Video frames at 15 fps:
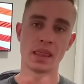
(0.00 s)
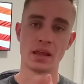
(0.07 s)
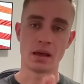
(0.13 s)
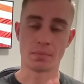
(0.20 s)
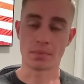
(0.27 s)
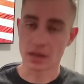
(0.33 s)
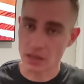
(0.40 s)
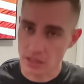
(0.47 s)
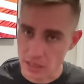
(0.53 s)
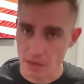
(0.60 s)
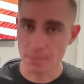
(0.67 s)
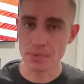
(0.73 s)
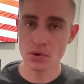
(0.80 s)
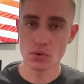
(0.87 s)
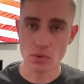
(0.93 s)
I'm going to
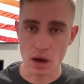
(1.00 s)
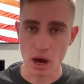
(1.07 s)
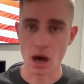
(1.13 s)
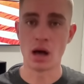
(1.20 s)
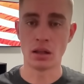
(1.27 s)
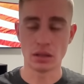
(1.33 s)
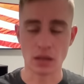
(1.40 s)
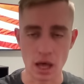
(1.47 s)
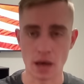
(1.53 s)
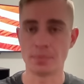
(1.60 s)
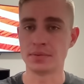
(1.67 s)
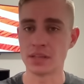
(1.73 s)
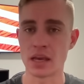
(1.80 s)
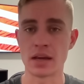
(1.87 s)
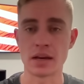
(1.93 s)
keep you all
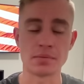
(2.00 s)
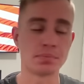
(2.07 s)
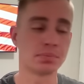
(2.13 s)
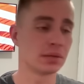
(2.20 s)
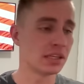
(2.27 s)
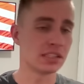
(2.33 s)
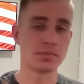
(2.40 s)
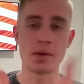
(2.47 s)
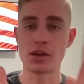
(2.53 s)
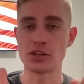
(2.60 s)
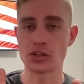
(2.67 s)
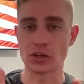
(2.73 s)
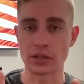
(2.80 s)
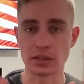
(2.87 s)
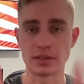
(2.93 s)
updated. Please make
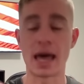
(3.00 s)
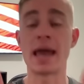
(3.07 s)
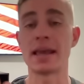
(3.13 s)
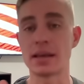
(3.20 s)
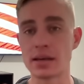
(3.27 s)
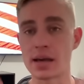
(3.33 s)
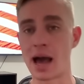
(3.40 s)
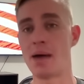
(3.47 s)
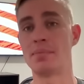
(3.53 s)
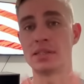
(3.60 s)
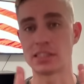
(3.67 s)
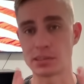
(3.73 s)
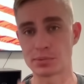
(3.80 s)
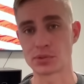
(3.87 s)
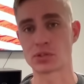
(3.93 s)
sure to like, comment,
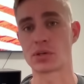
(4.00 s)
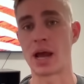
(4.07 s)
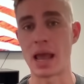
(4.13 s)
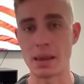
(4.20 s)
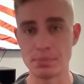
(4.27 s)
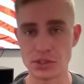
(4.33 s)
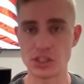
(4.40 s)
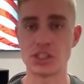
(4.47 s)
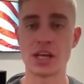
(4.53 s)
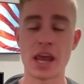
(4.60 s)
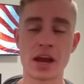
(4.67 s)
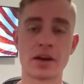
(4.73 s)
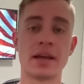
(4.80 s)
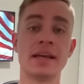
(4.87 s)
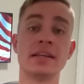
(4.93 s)
subscribe,
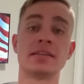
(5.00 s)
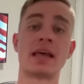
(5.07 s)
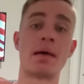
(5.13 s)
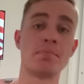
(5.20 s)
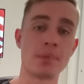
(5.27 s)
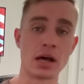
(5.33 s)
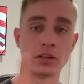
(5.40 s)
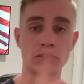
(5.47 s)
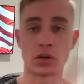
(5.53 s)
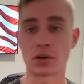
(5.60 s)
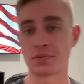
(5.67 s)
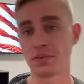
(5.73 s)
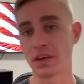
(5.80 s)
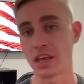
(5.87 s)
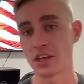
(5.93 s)
share, hit that bell
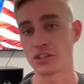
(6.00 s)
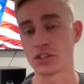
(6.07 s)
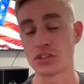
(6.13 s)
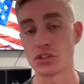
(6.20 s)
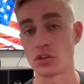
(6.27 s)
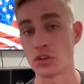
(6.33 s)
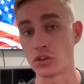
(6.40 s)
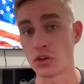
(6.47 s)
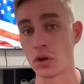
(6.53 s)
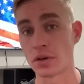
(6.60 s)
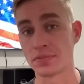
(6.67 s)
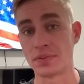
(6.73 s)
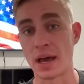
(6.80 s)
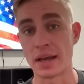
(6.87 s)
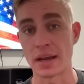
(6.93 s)
notification so you're
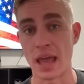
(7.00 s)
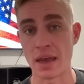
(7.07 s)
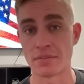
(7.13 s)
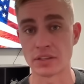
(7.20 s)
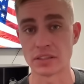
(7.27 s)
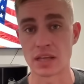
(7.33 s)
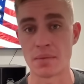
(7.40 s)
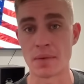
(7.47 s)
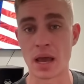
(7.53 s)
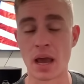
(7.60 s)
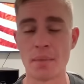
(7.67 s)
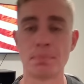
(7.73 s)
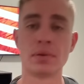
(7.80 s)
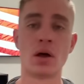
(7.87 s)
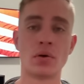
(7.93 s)
notified every time I
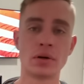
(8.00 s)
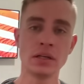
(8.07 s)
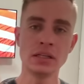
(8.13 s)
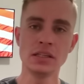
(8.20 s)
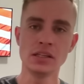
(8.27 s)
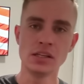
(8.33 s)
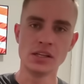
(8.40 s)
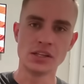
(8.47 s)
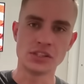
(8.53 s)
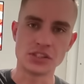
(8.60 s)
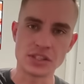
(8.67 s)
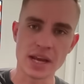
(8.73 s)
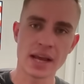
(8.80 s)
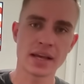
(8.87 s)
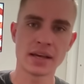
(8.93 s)
upload.
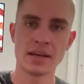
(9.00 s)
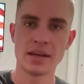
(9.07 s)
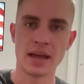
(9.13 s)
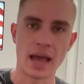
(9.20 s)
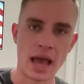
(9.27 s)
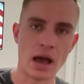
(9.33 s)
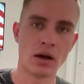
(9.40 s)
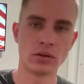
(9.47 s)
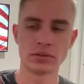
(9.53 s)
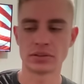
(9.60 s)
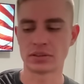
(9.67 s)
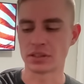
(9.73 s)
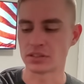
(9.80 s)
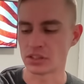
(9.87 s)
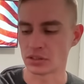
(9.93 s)
Check
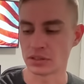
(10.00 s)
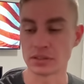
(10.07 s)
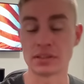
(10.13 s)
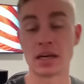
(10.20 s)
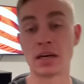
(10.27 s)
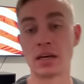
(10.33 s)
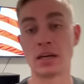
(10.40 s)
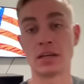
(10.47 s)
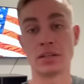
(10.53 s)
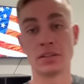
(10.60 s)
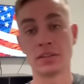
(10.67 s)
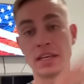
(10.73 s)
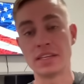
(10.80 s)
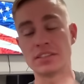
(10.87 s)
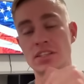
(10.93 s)
out the
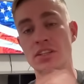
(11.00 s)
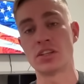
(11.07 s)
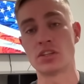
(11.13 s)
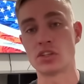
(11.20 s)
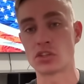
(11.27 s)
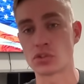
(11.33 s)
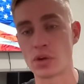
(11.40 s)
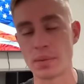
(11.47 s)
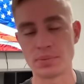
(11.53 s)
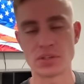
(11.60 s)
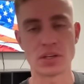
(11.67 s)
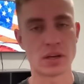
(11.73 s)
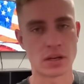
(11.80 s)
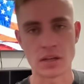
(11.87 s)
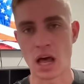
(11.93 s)
links in the
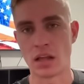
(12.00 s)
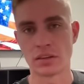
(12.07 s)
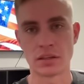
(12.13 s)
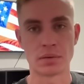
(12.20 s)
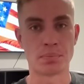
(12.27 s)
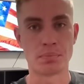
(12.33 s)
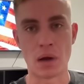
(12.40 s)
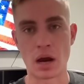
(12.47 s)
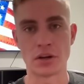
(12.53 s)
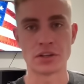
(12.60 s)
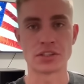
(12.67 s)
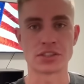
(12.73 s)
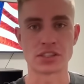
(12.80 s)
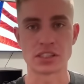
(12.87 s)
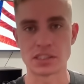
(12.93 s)
description and all the
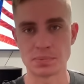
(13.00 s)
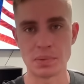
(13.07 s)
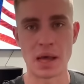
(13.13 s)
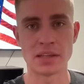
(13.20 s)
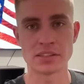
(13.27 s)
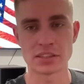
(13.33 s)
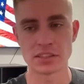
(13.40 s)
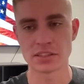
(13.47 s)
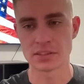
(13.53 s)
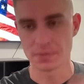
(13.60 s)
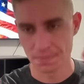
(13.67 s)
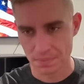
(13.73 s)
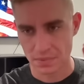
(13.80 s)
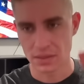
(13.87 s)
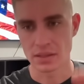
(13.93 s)
partners and sponsors.
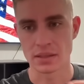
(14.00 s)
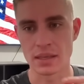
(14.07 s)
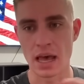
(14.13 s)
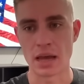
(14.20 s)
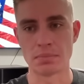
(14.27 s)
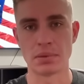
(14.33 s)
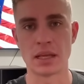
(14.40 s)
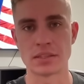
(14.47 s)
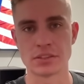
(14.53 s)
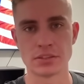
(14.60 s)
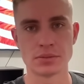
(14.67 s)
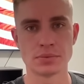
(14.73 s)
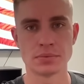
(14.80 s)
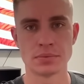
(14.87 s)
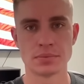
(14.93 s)
God bless
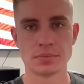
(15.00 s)
you.